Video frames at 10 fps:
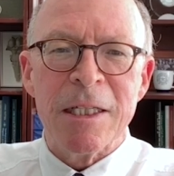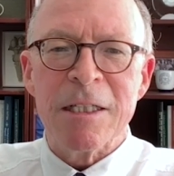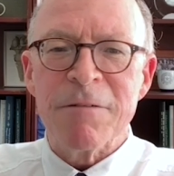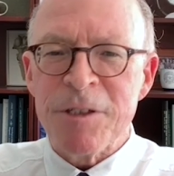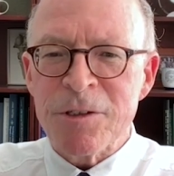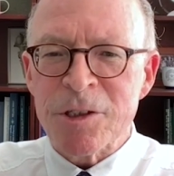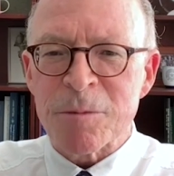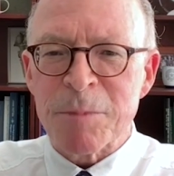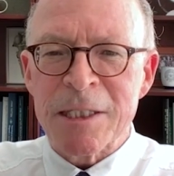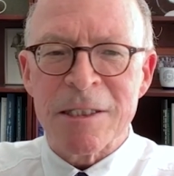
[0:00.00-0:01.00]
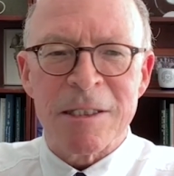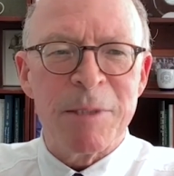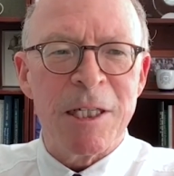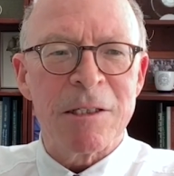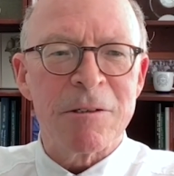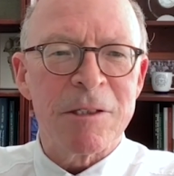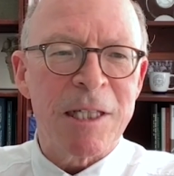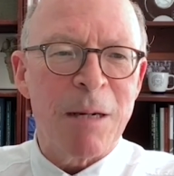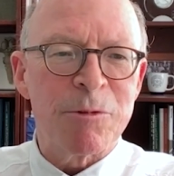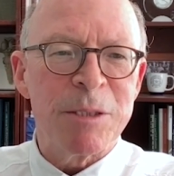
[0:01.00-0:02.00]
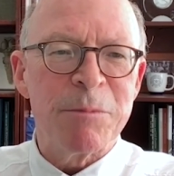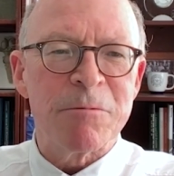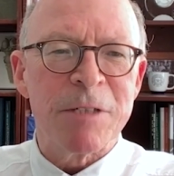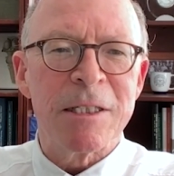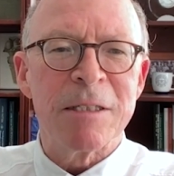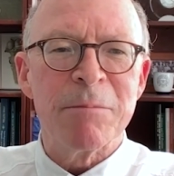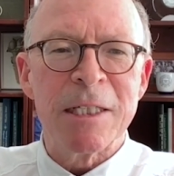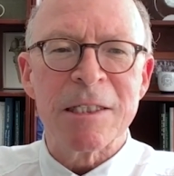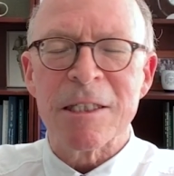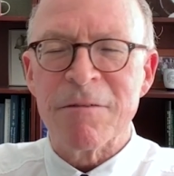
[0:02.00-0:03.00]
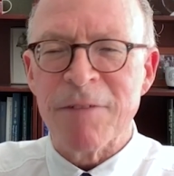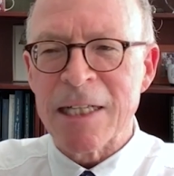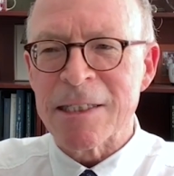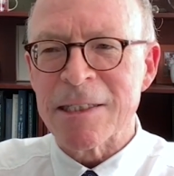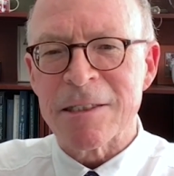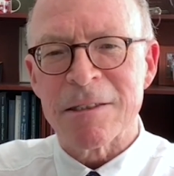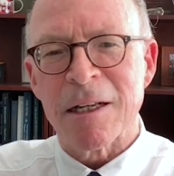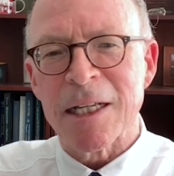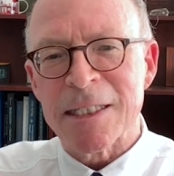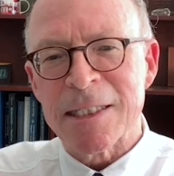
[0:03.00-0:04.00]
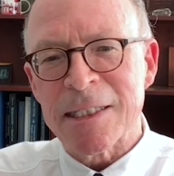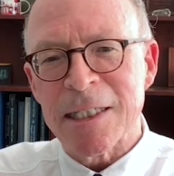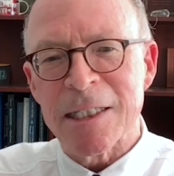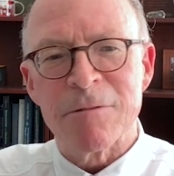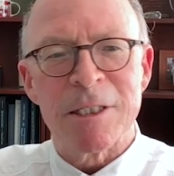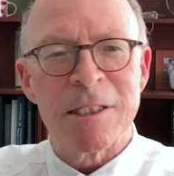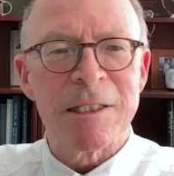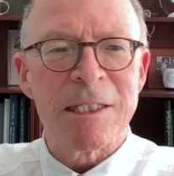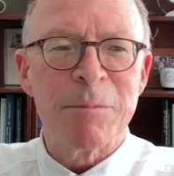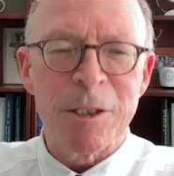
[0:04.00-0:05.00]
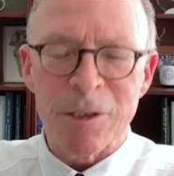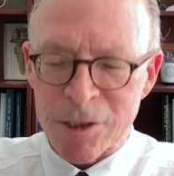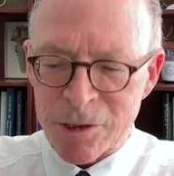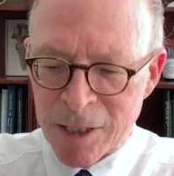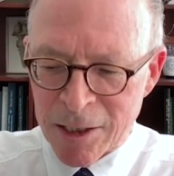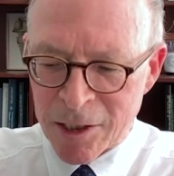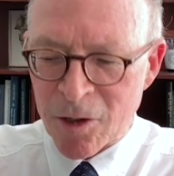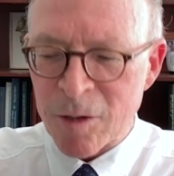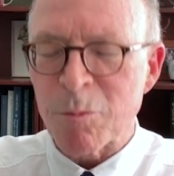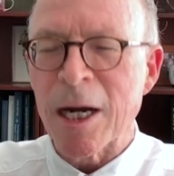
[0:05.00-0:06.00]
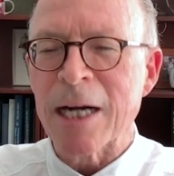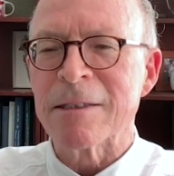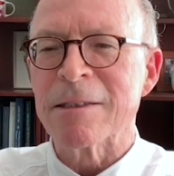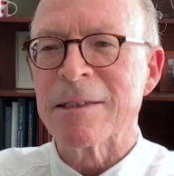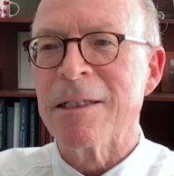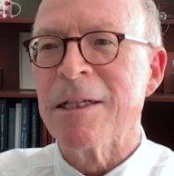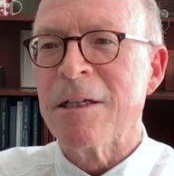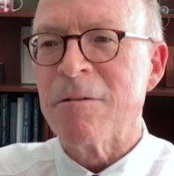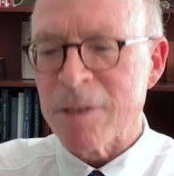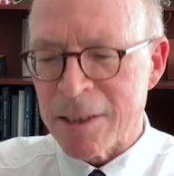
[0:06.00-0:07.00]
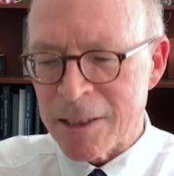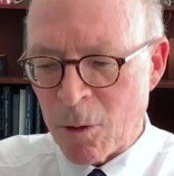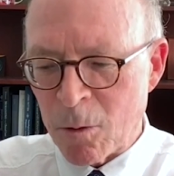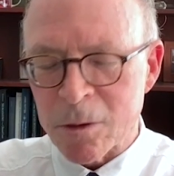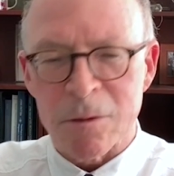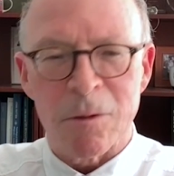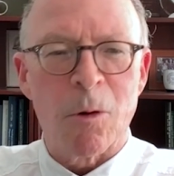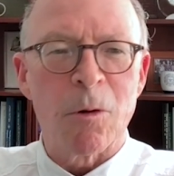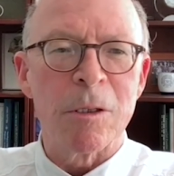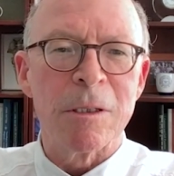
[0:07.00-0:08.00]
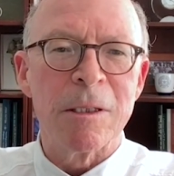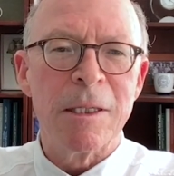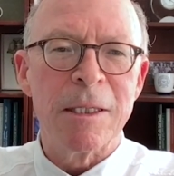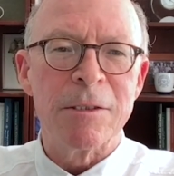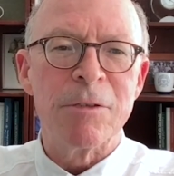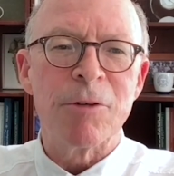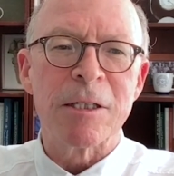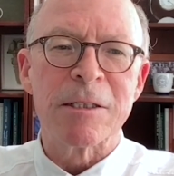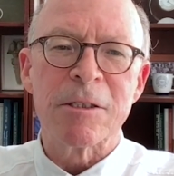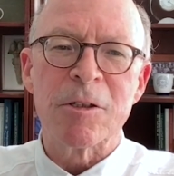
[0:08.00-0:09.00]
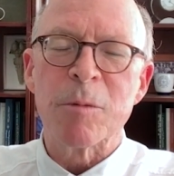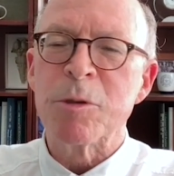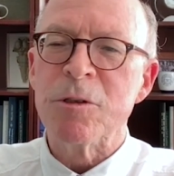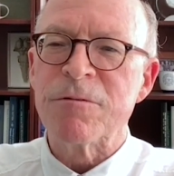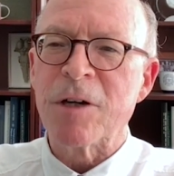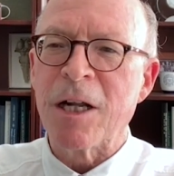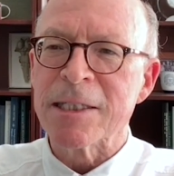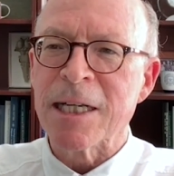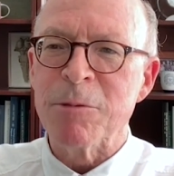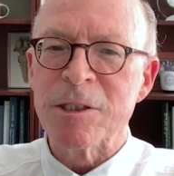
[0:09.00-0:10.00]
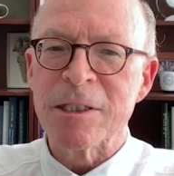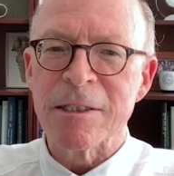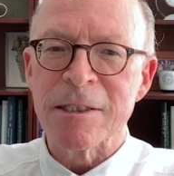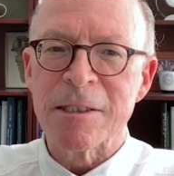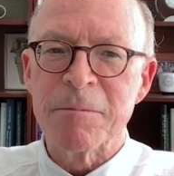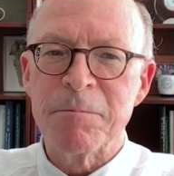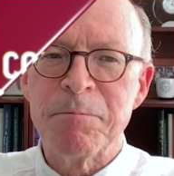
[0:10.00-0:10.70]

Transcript: In the future, patients may also stop treatment when the dementia advances to the late stage, which is similar to our current practice with the older oral uh, drugs that are approved for Alzheimer's disease.